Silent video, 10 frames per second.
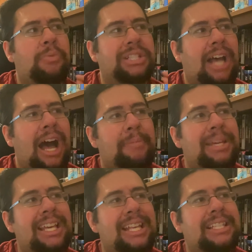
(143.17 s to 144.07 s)
When
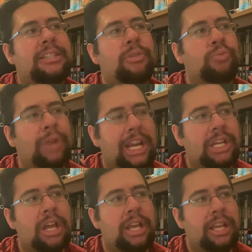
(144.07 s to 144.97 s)
Tommy is
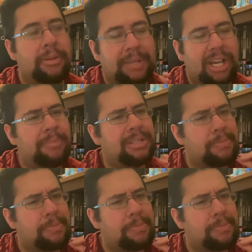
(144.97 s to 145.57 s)
becomes